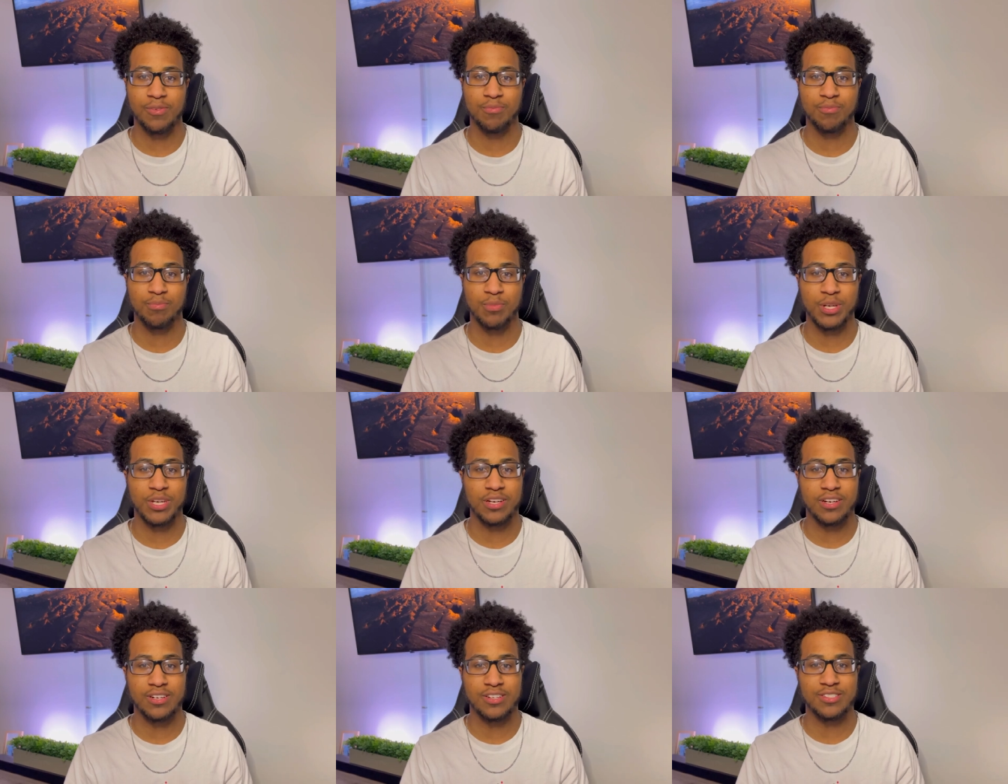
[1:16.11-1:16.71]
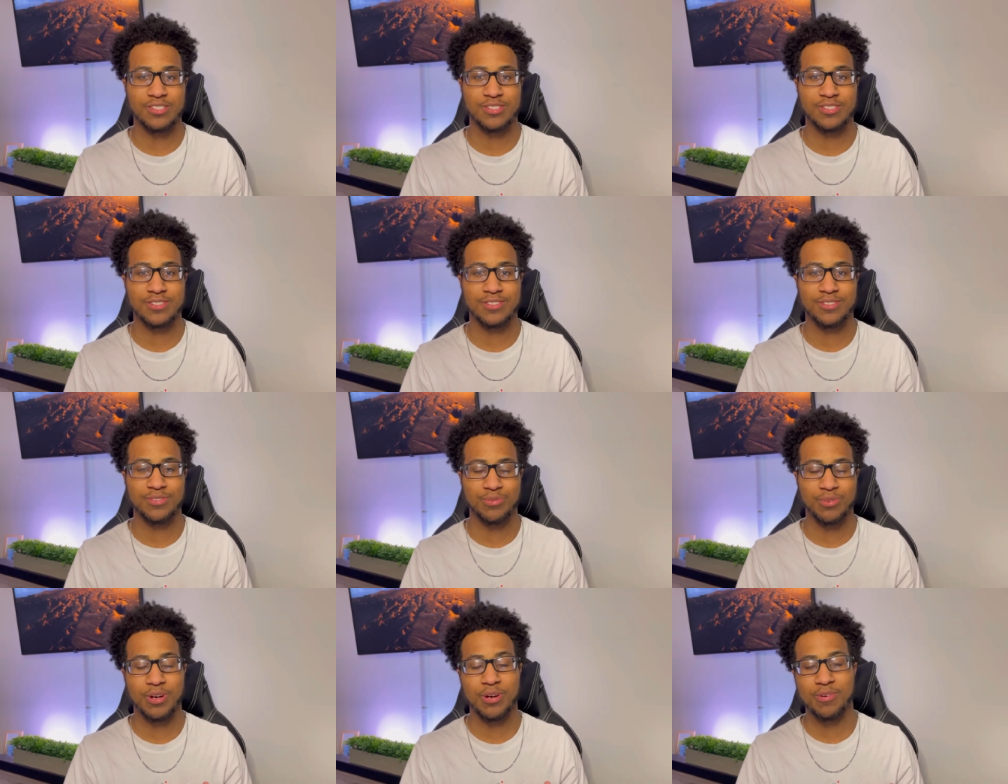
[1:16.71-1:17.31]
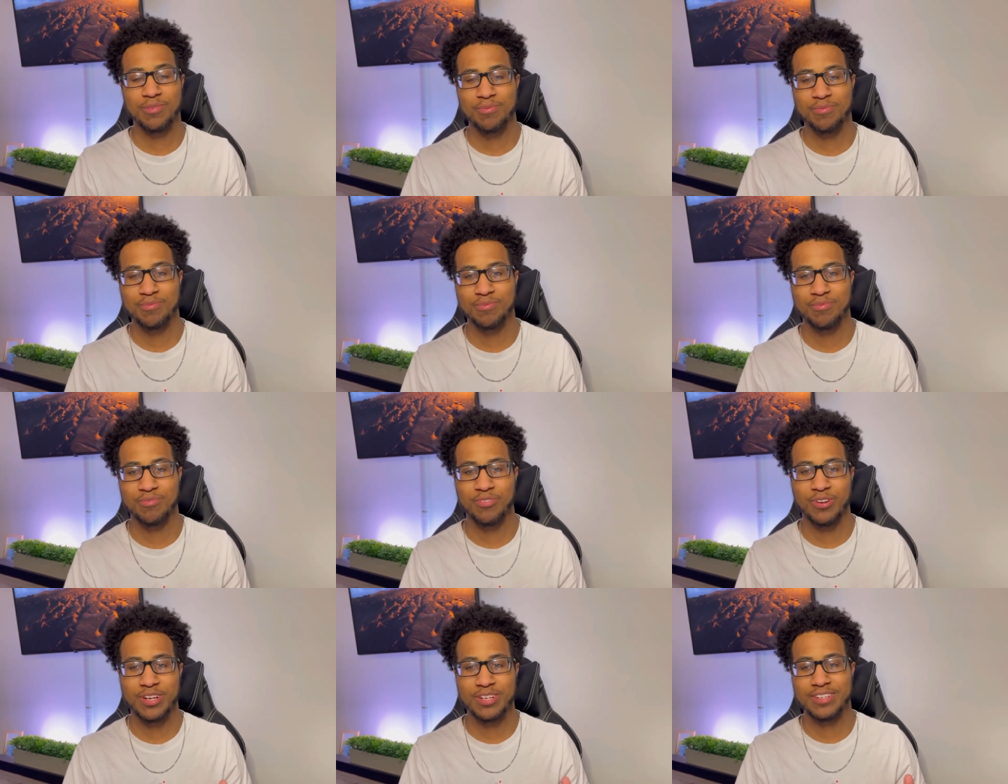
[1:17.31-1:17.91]
because, well,
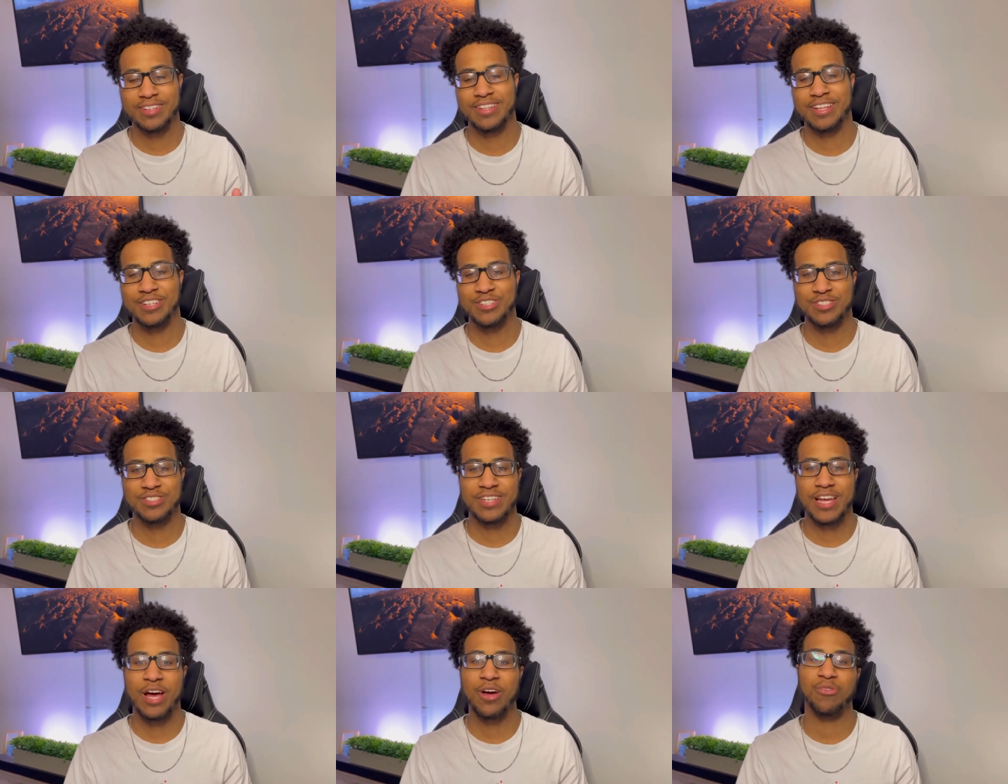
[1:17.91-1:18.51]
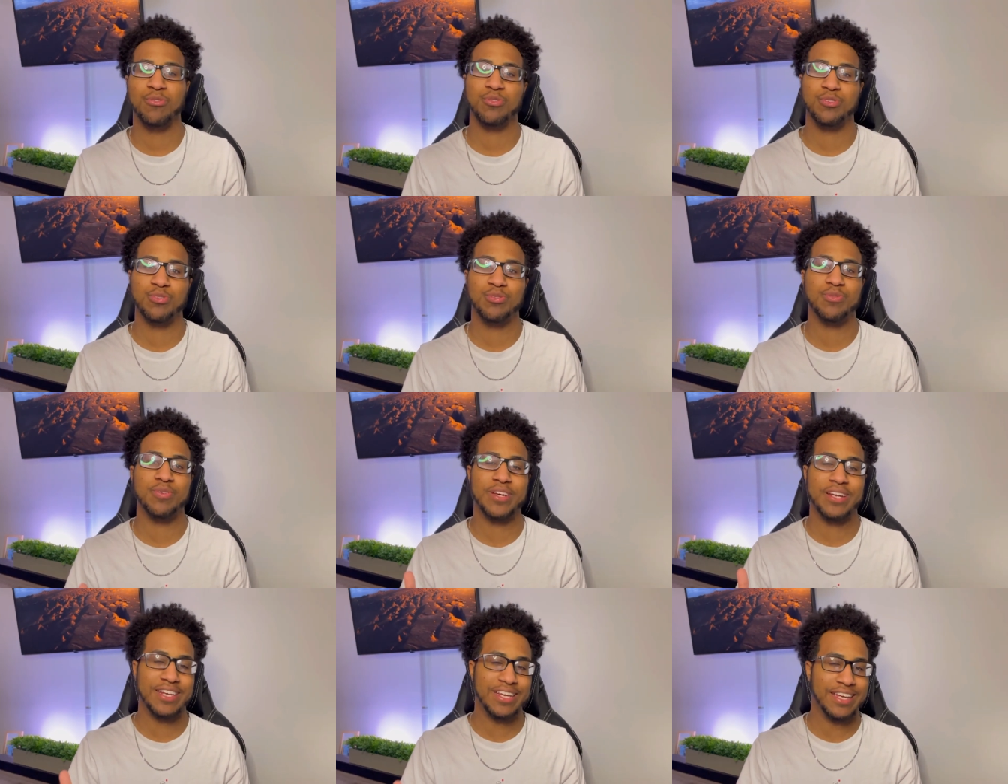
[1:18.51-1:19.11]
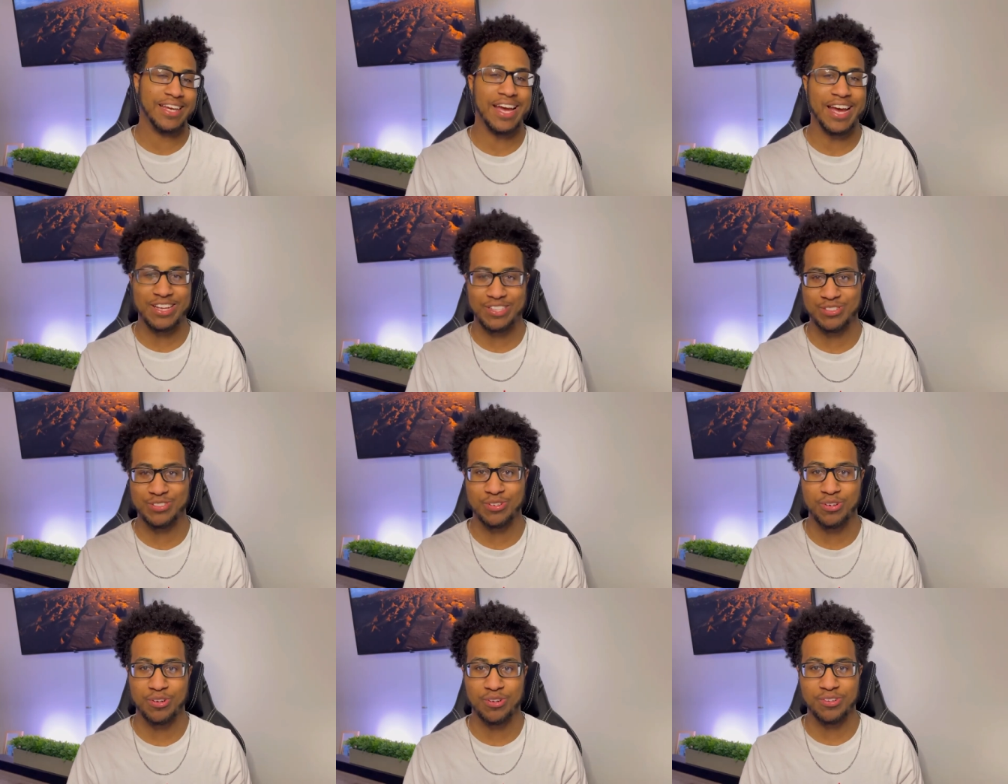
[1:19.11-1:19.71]
frankly, they just outdo any gas
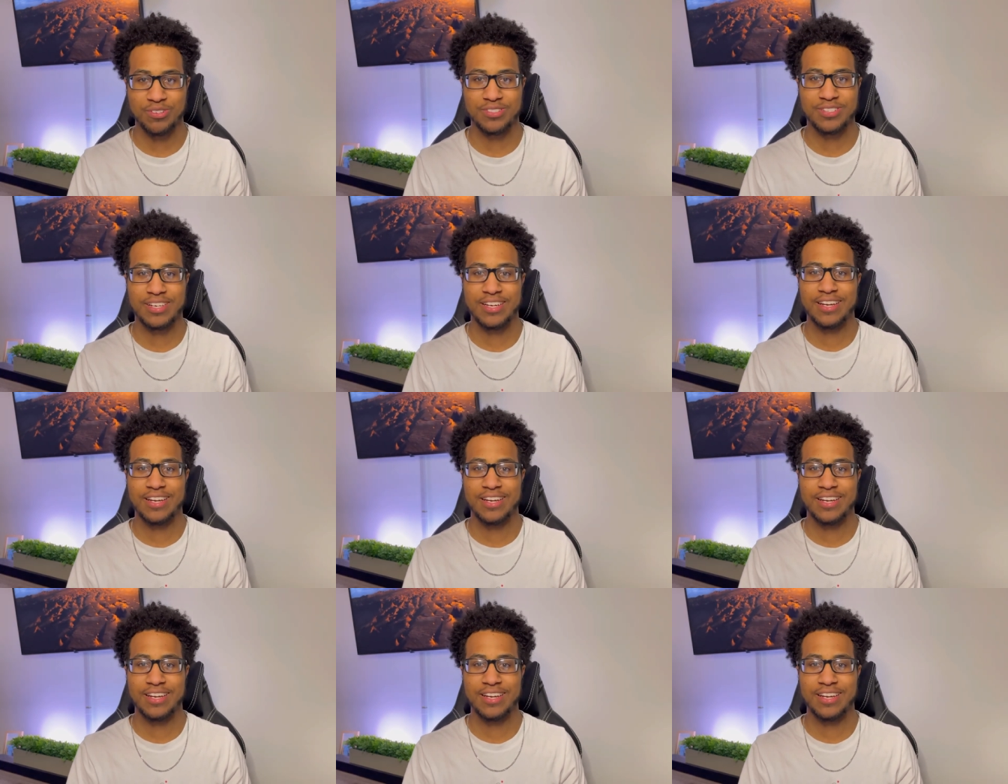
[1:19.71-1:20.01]
cars